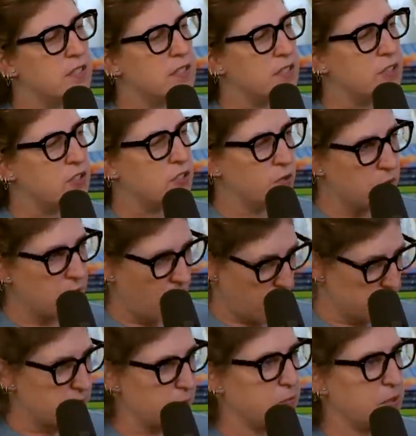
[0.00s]
Did you
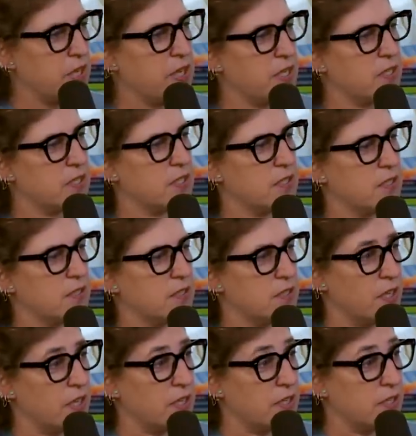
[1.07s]
contemplate
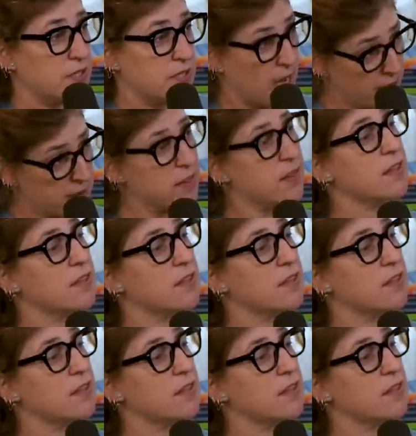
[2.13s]
like death?